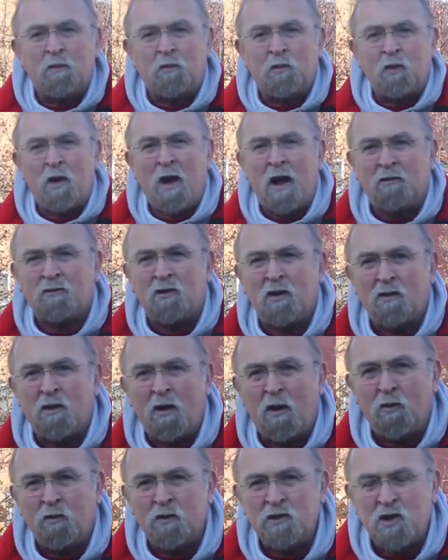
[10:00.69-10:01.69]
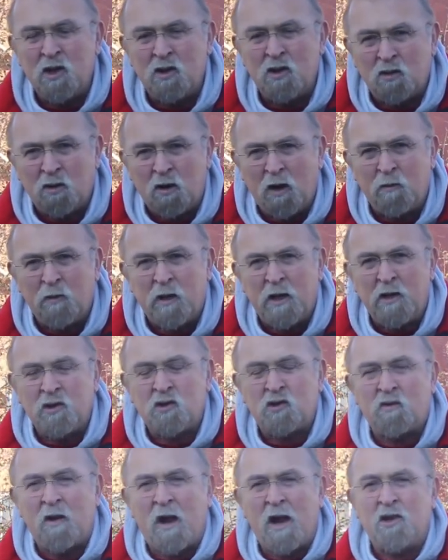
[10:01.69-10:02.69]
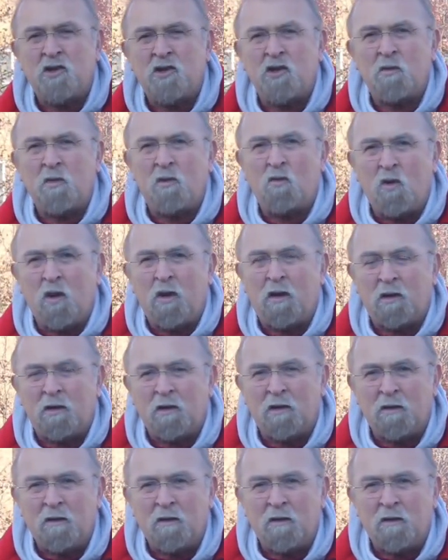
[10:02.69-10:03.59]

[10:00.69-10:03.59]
Proctor, though, was determined his strategy would work.